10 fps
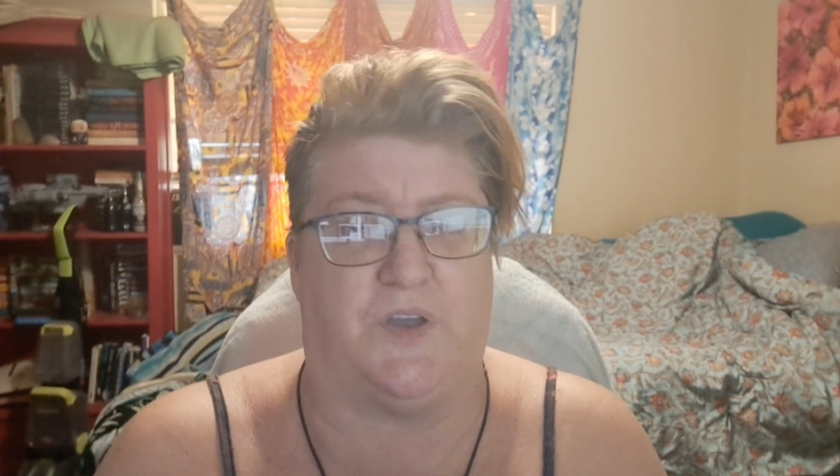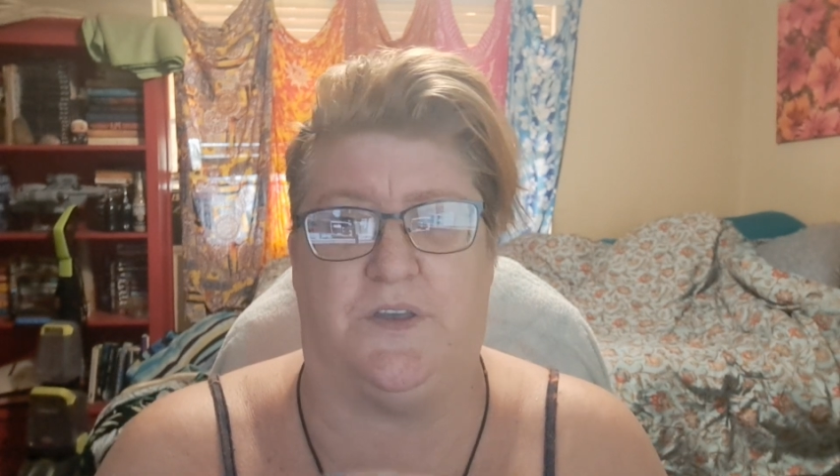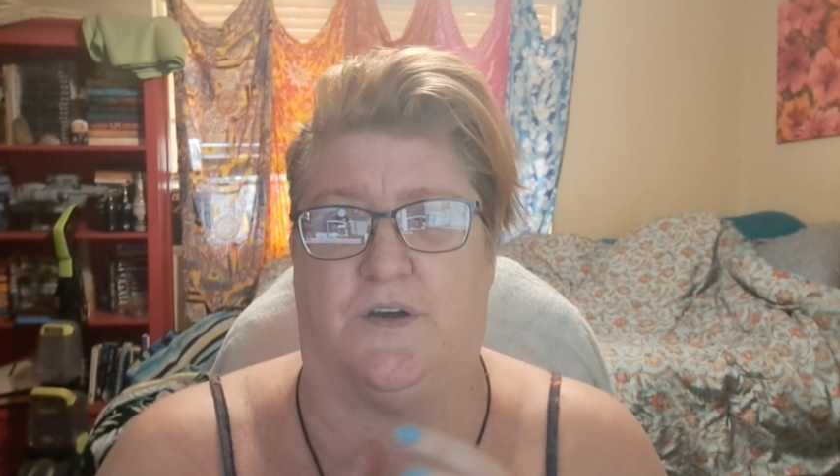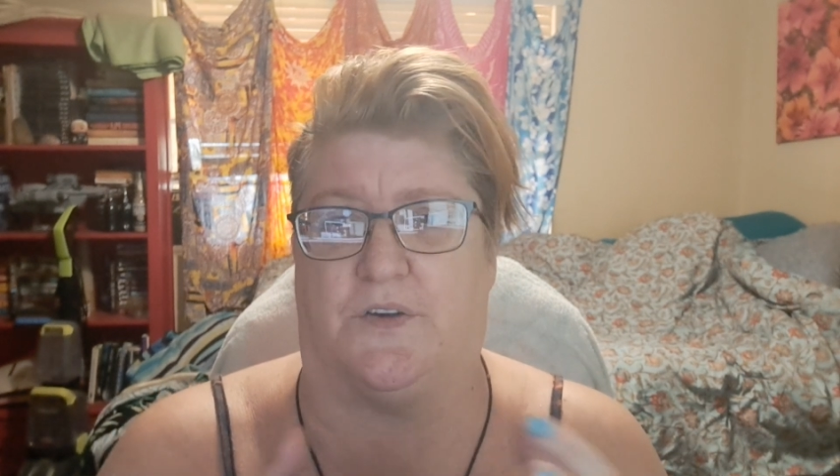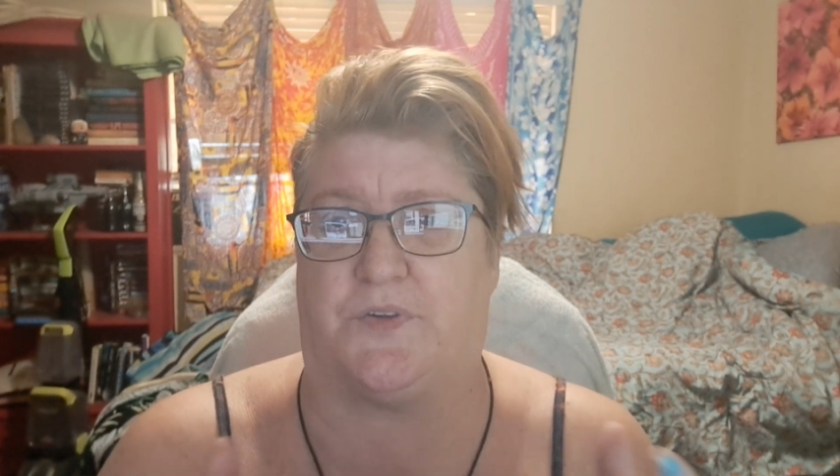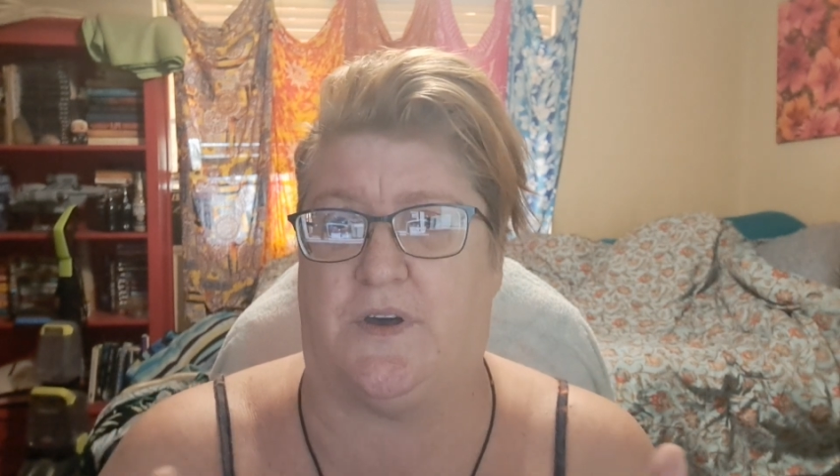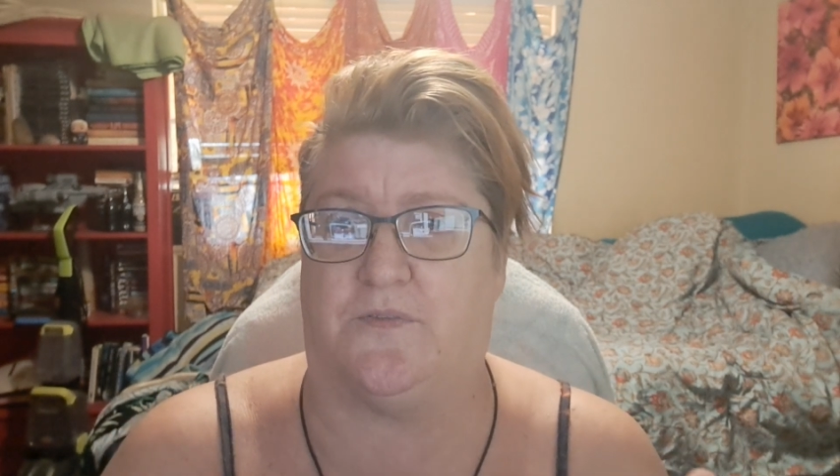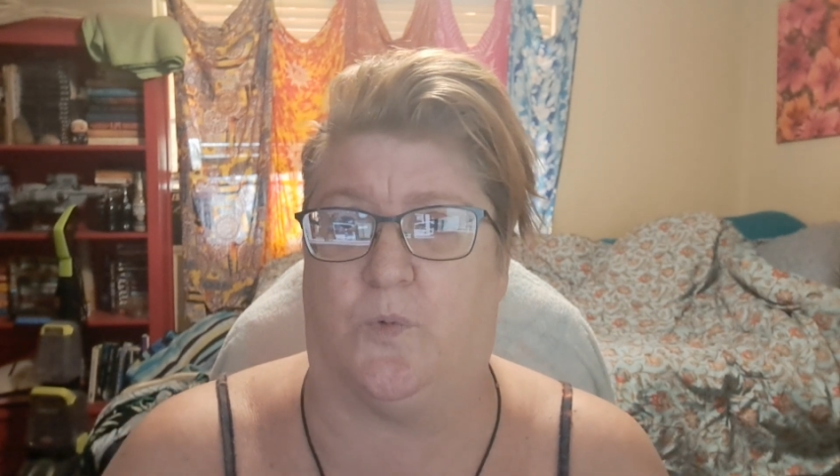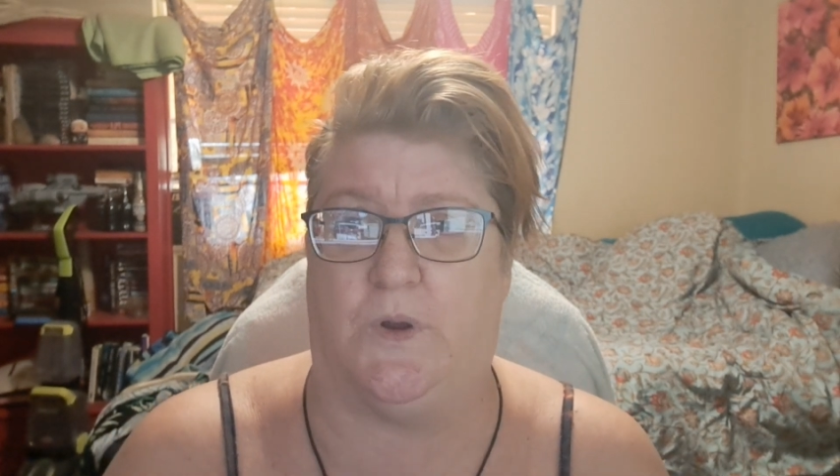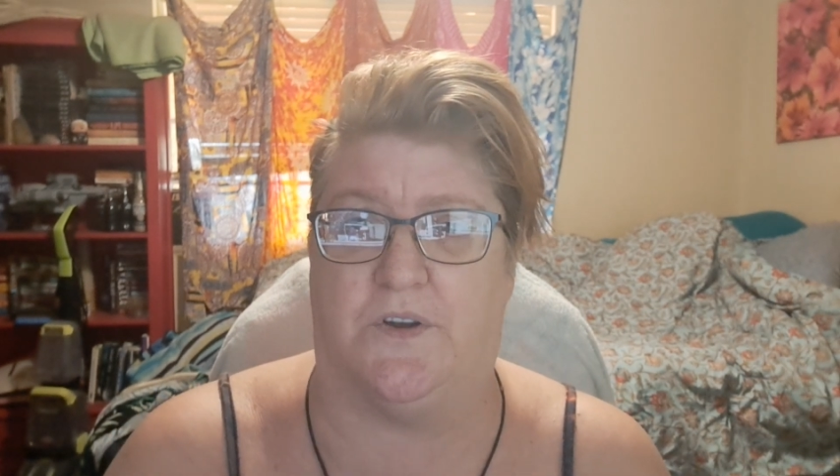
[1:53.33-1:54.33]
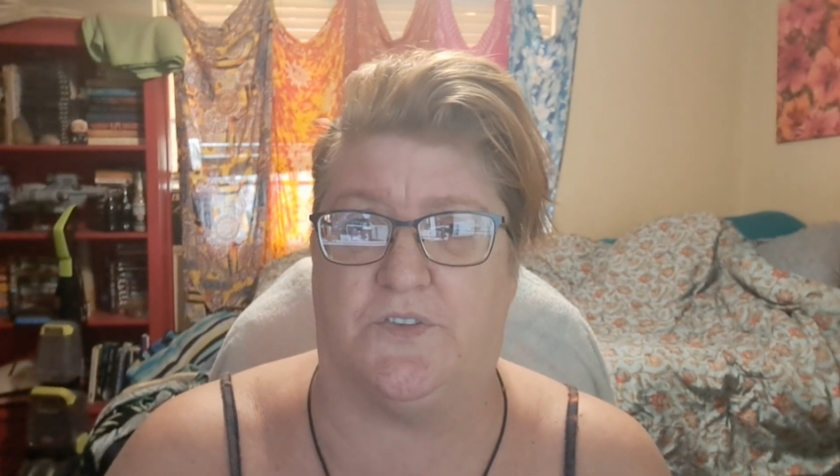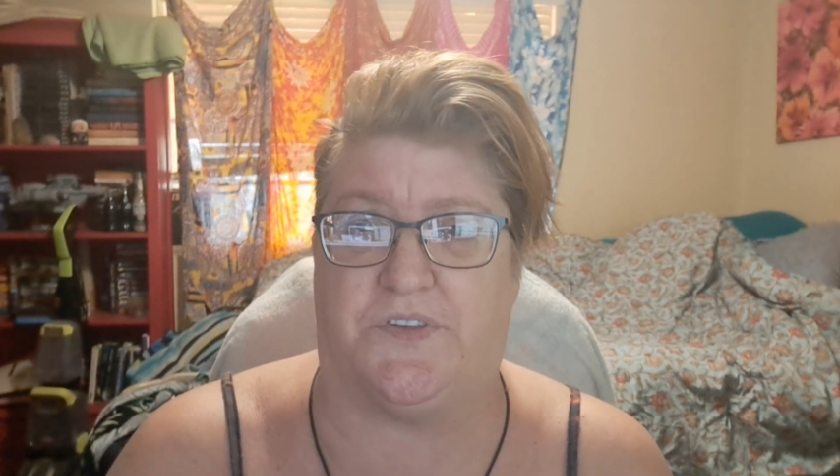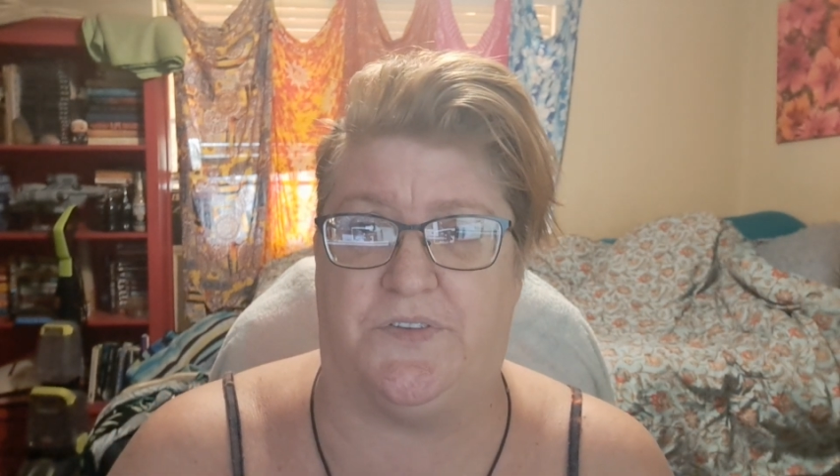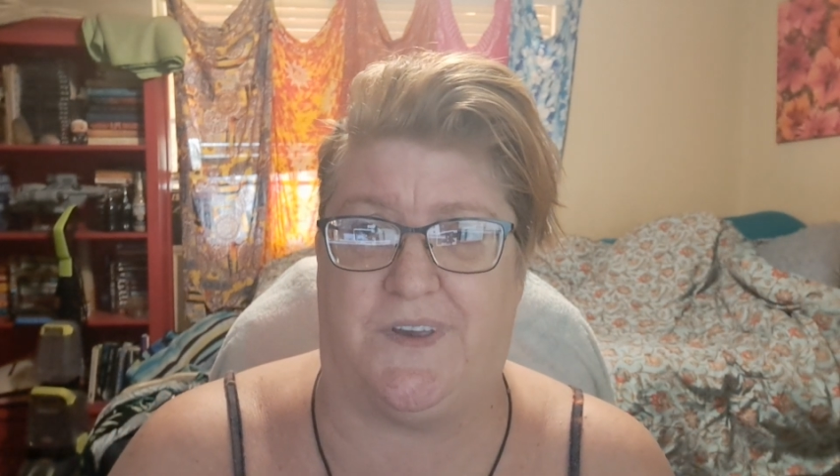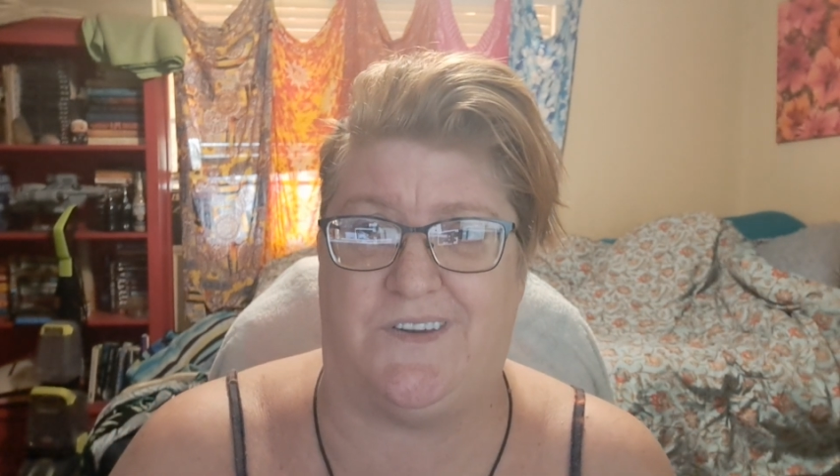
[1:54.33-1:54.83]
You also have weird
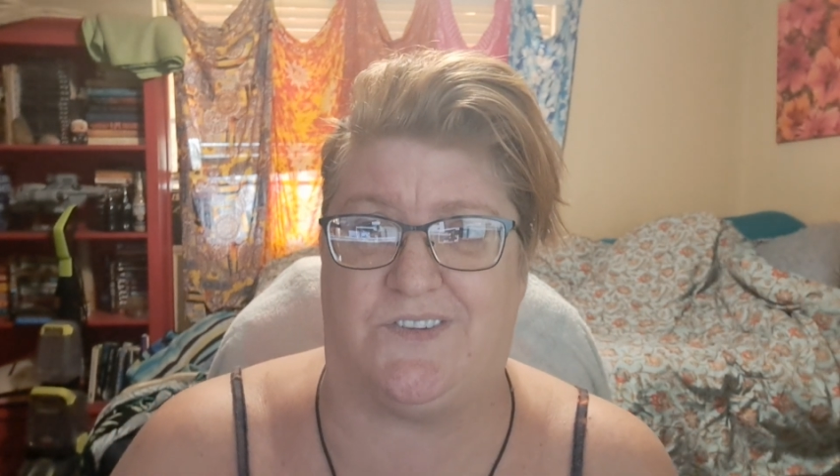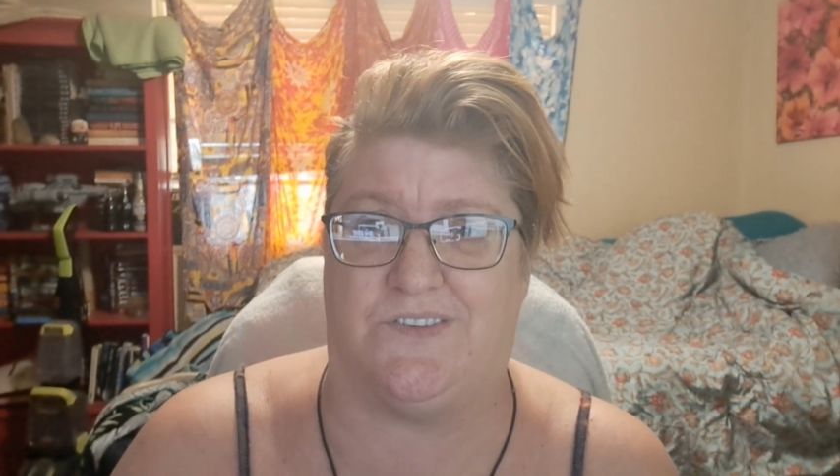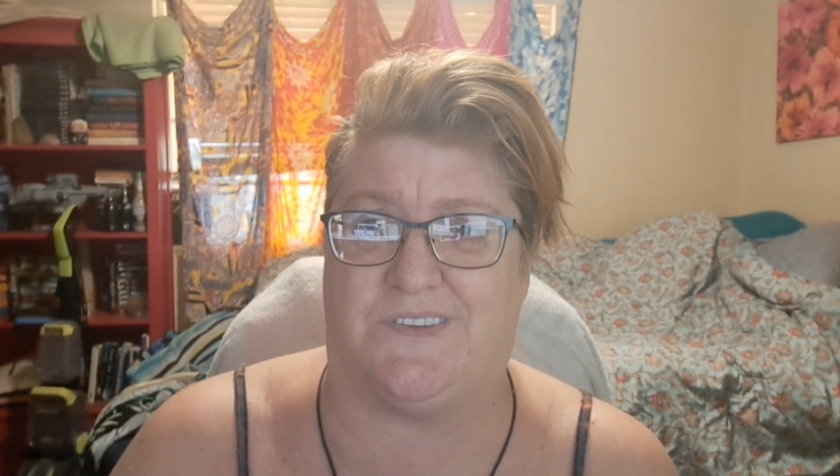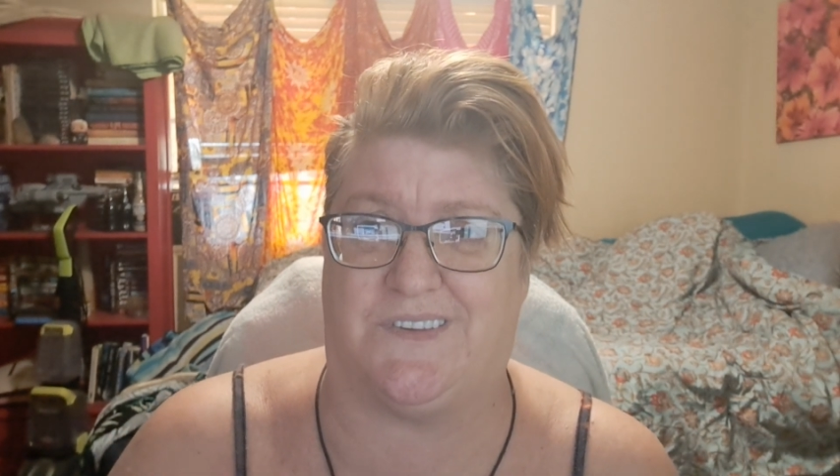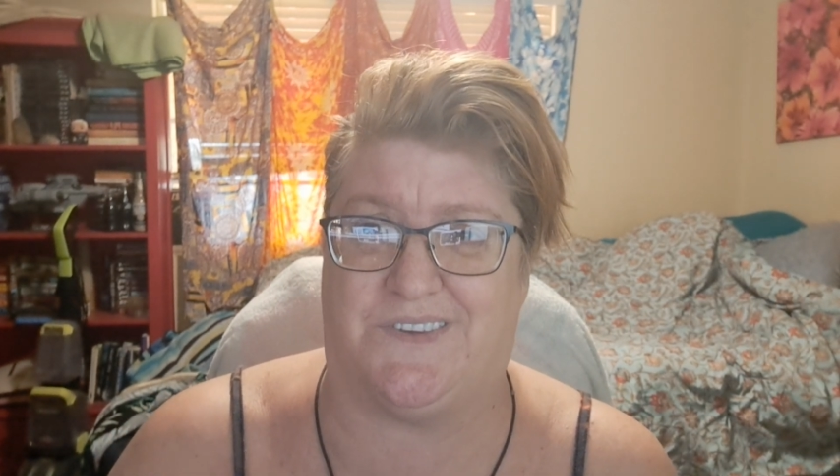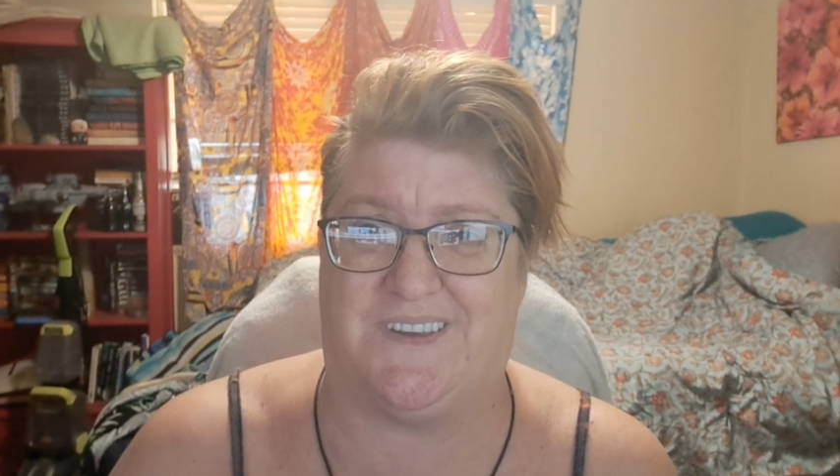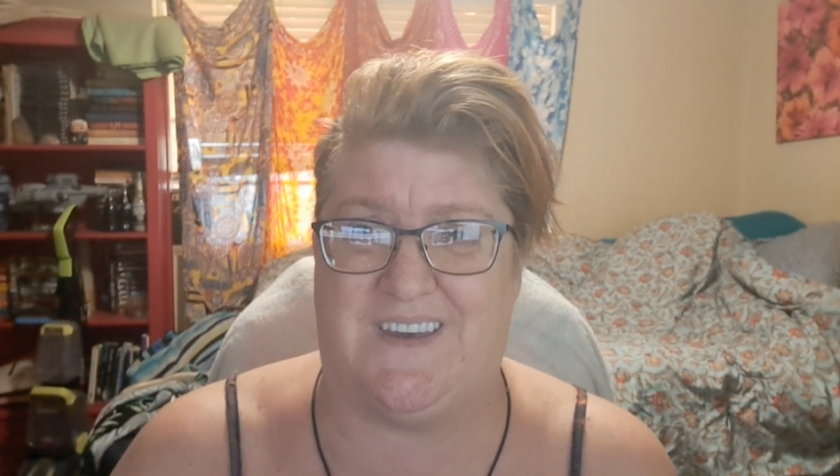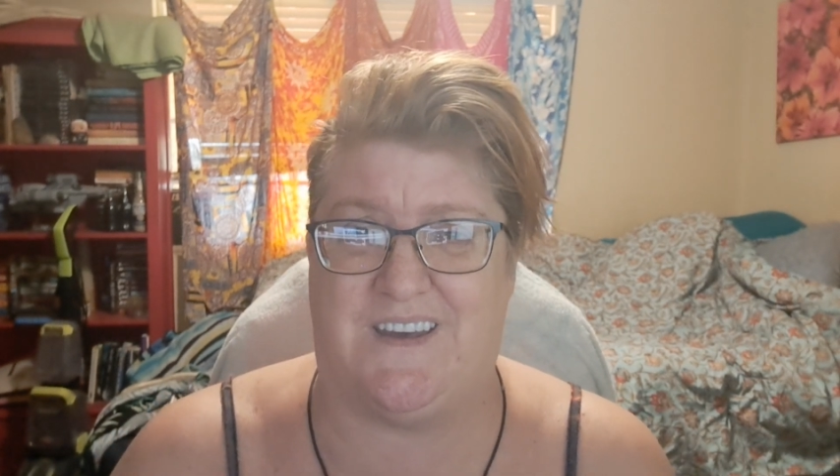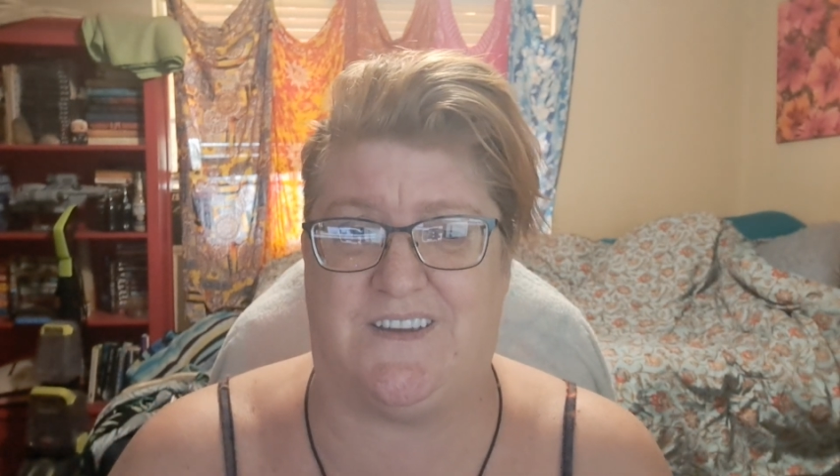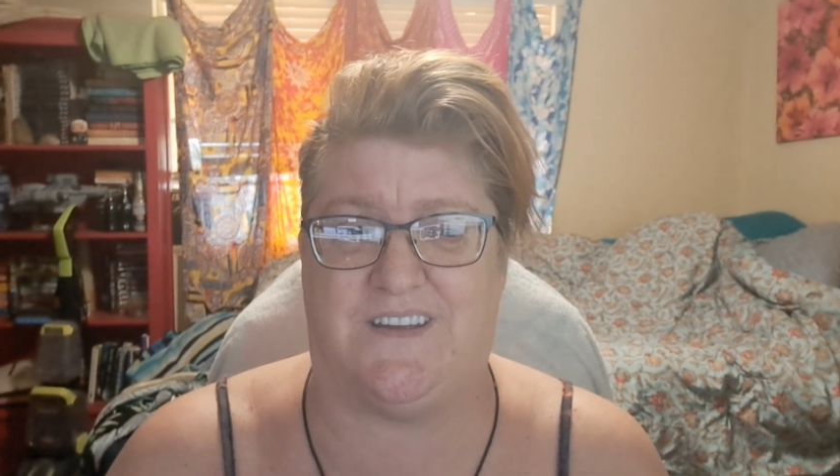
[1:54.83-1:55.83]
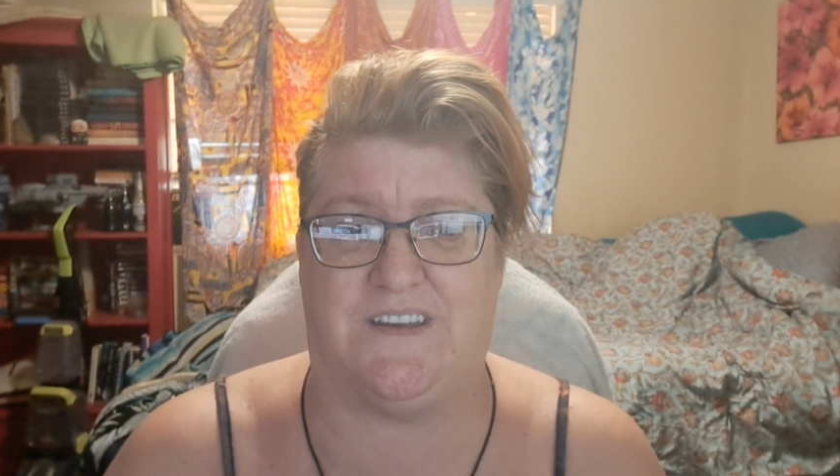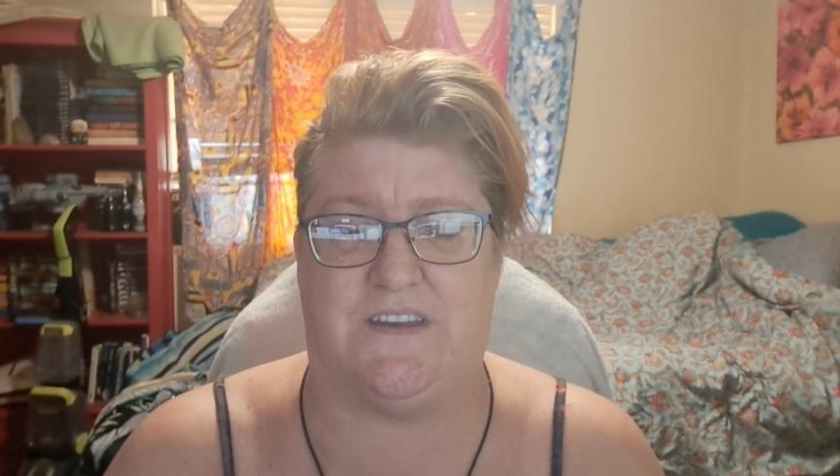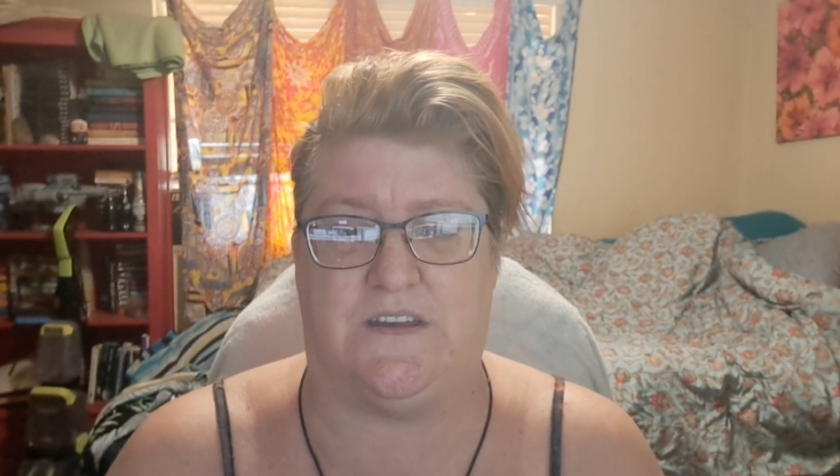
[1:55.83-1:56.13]
sensations because, again,